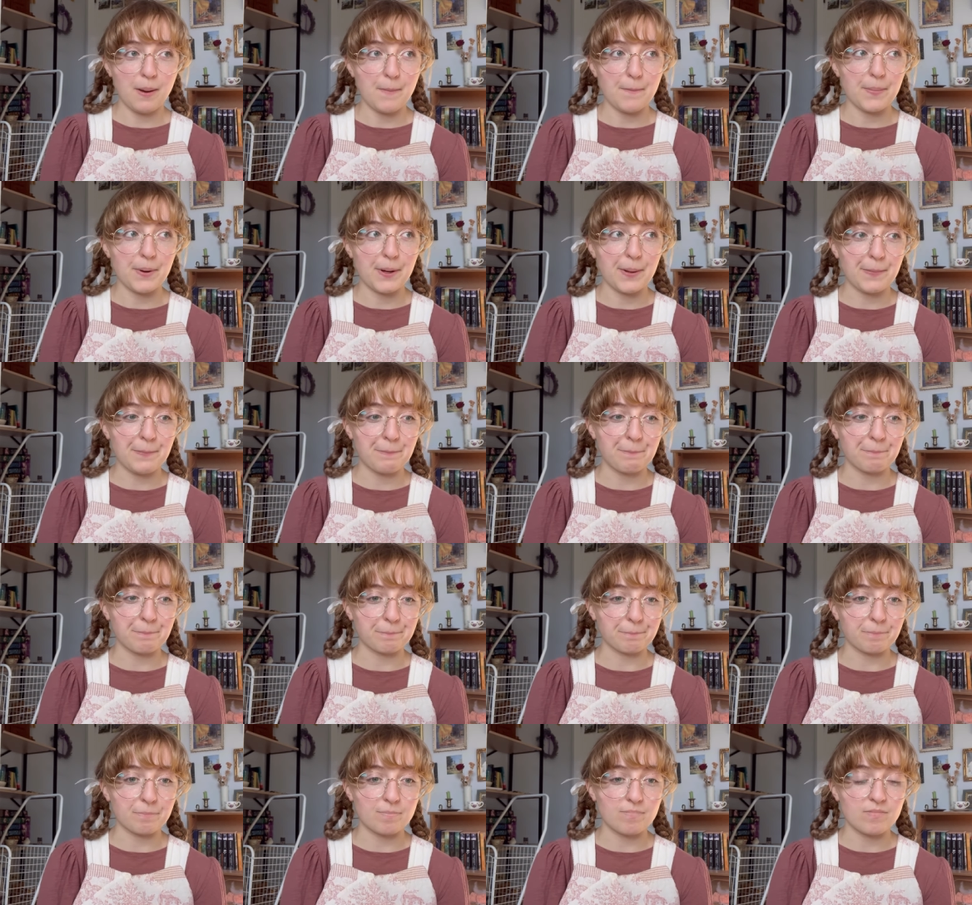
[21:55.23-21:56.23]
But
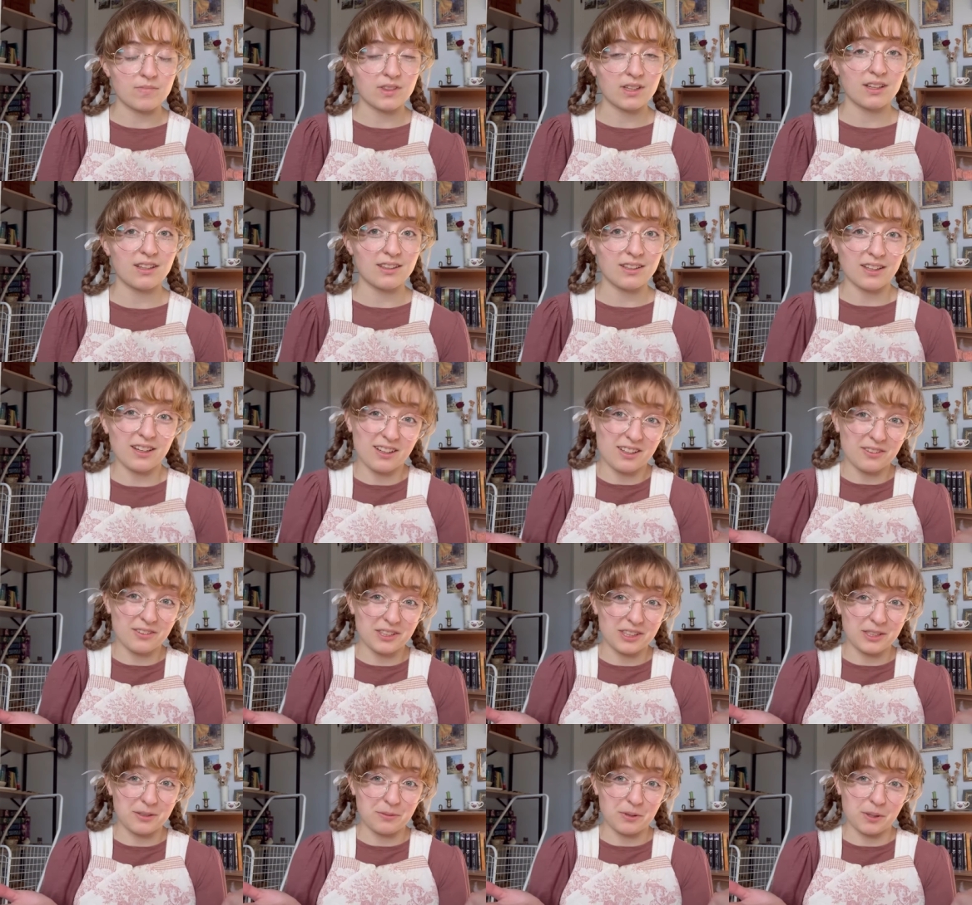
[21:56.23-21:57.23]
they are
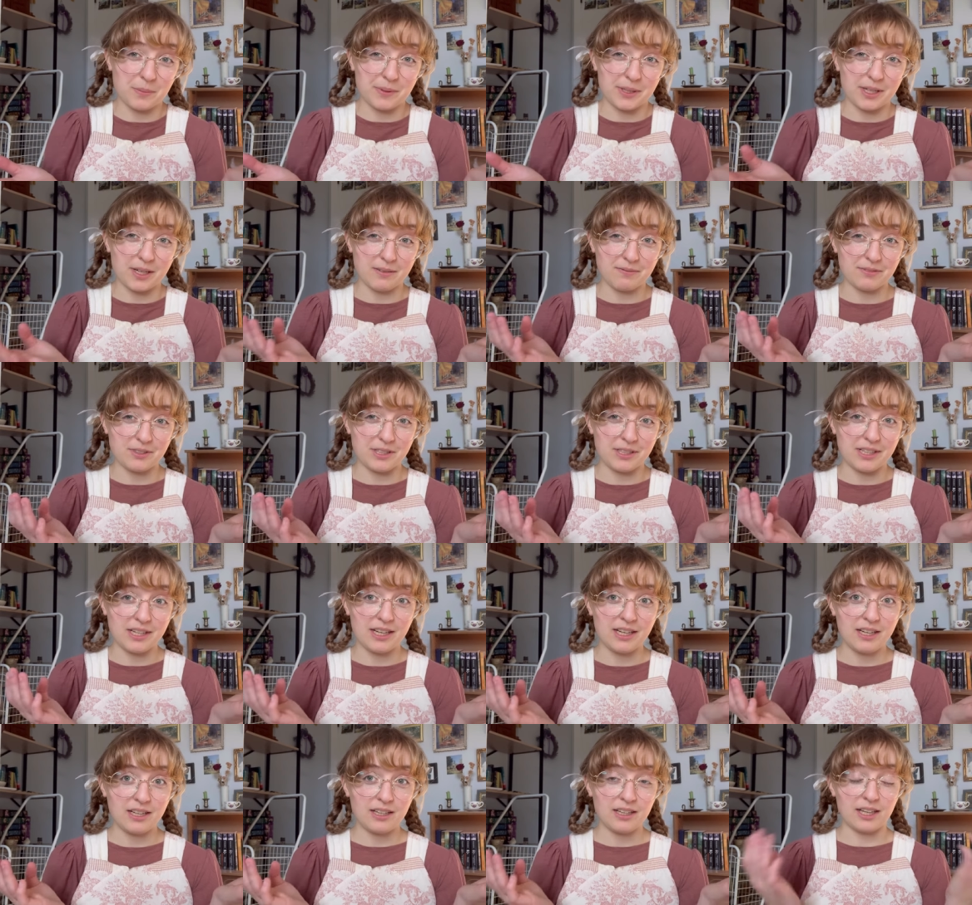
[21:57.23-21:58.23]
really warm and comfy
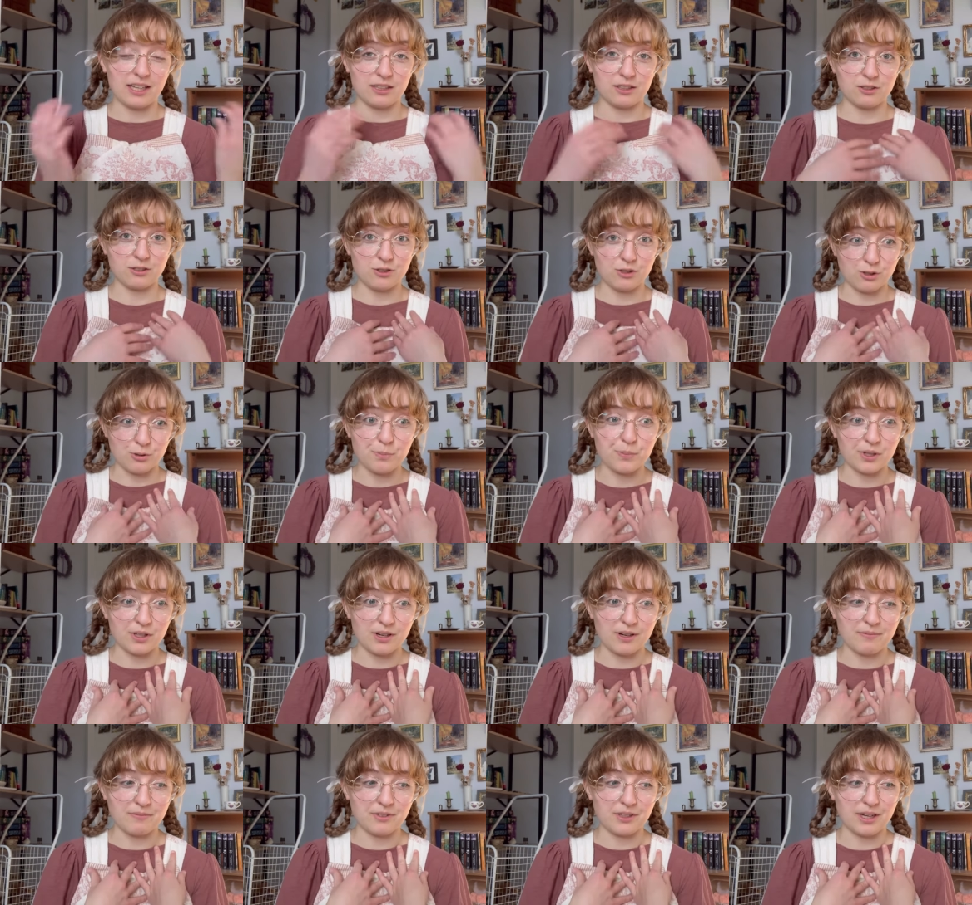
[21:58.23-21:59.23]
like they're super
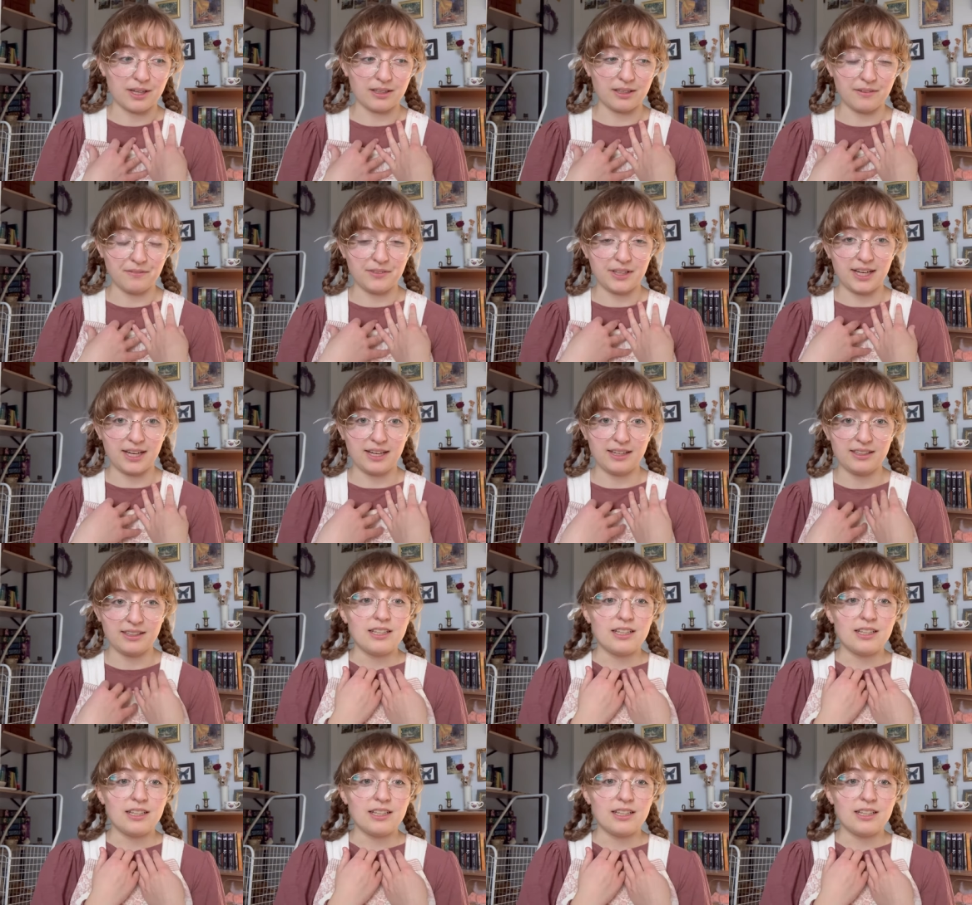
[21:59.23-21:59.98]
comfy. I love that.